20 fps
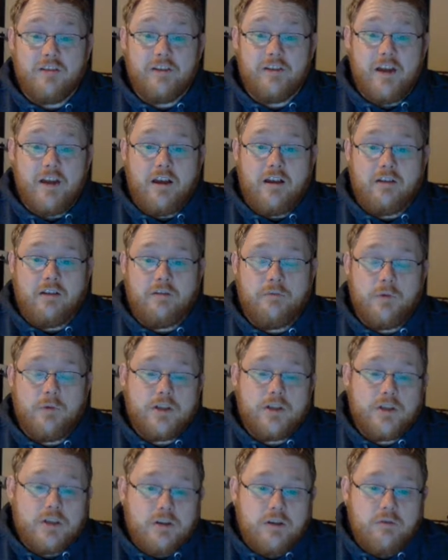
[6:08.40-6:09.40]
a card,
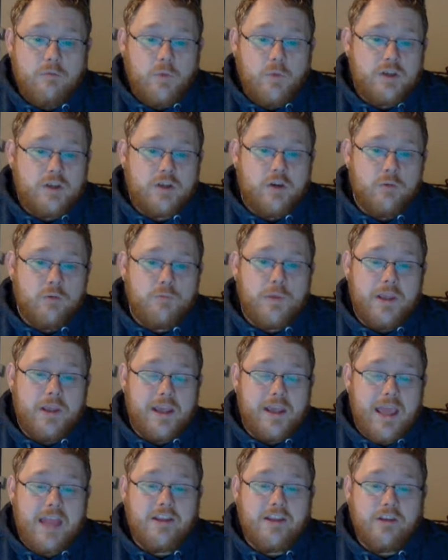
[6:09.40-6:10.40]
which could be
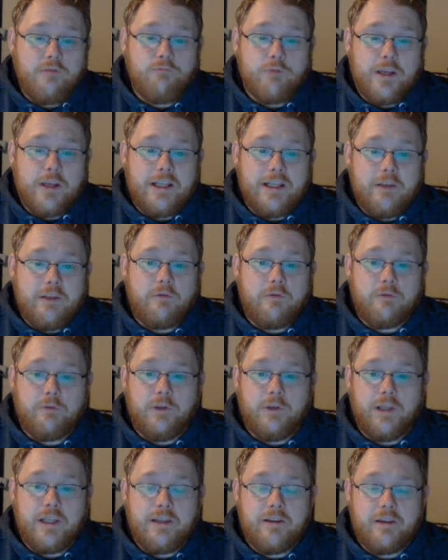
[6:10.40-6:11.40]
again really
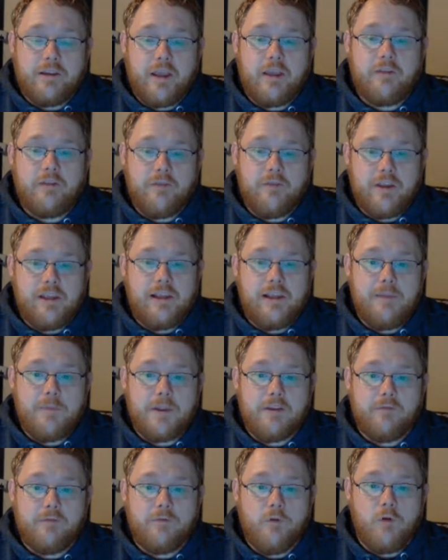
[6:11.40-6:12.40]
useful in like the
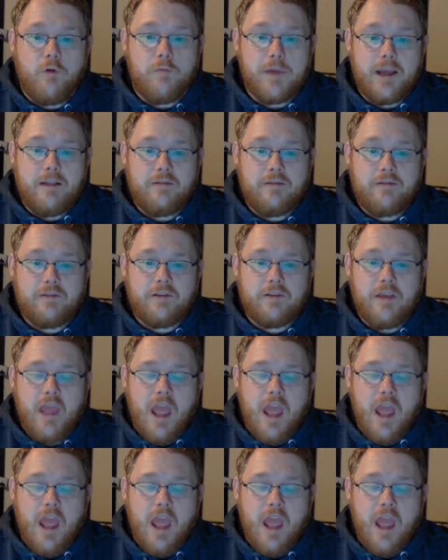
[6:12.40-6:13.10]
limited formats.